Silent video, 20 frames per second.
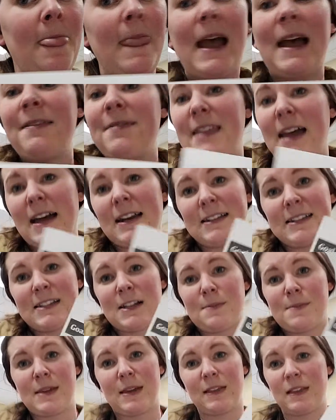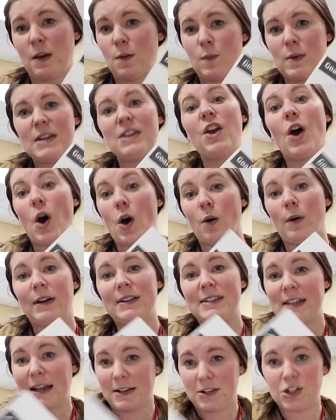And that is something that we know as
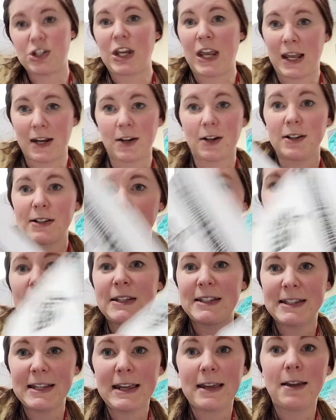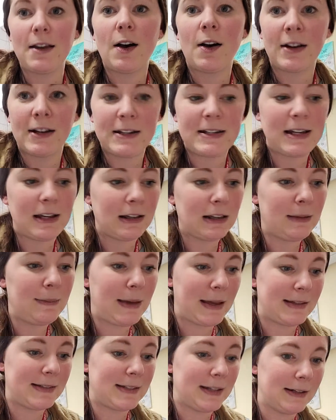educators and we see on a daily
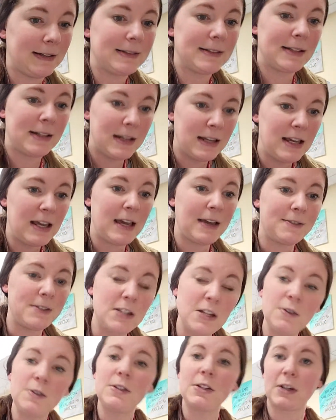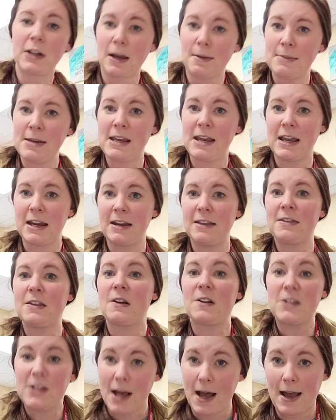basis. If students are coming in and they're
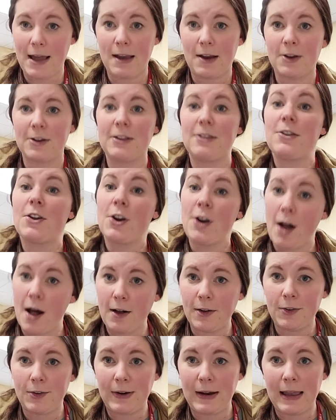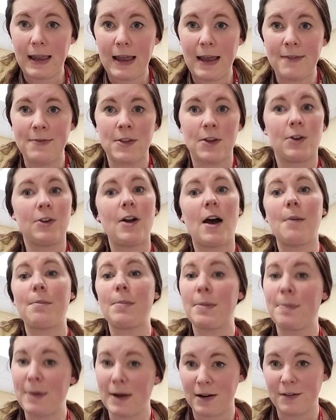tired and they're hungry and they're not
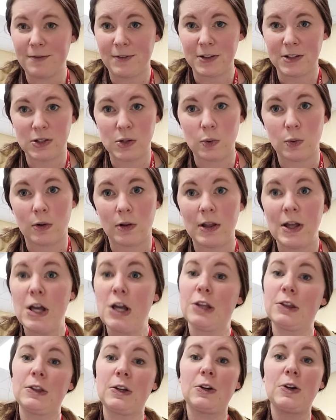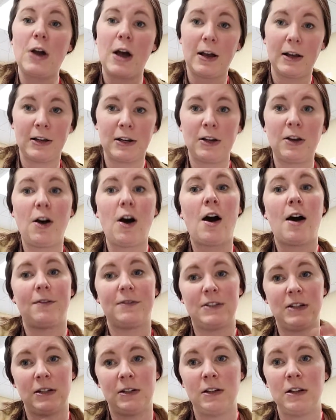prepared for school, they're
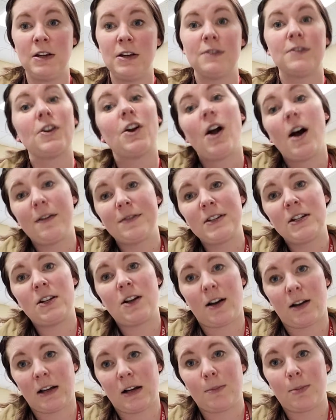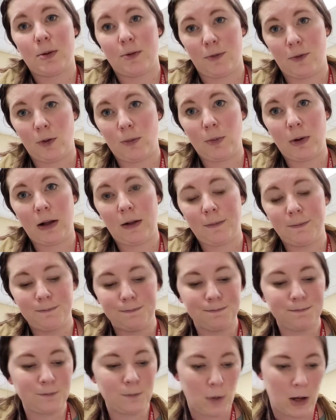often not going to perform well,
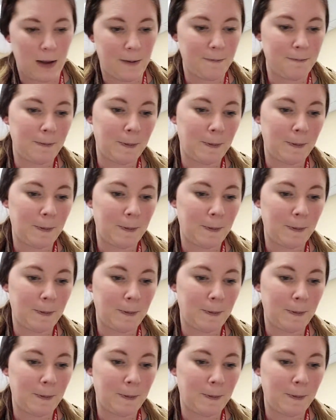right?